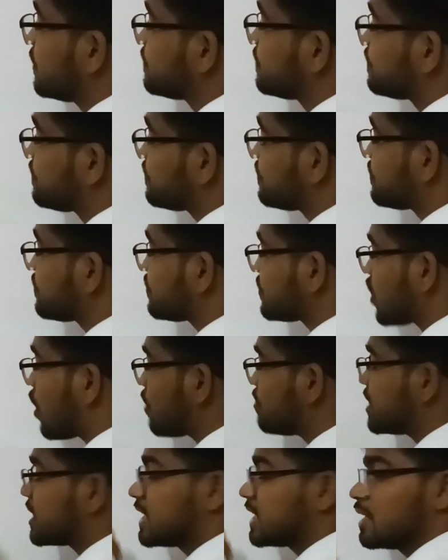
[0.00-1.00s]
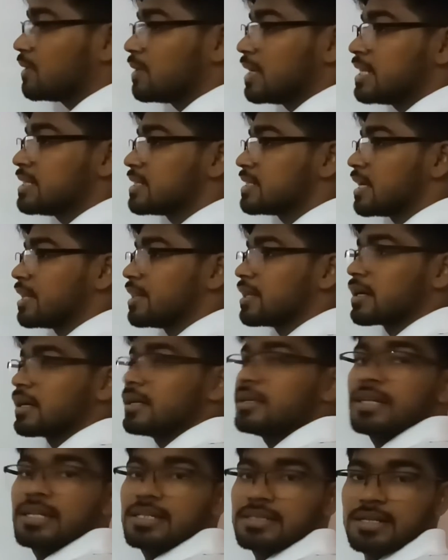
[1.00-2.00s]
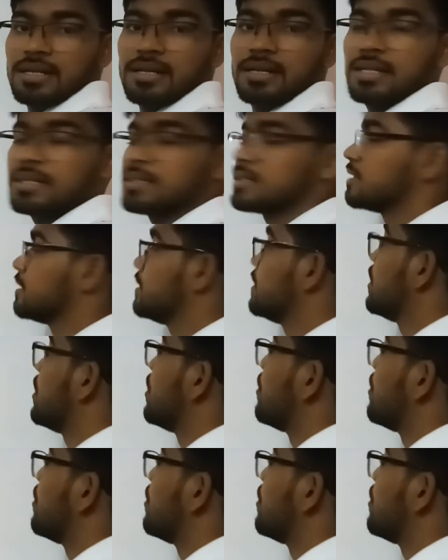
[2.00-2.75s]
the objective lens and the condenser lens,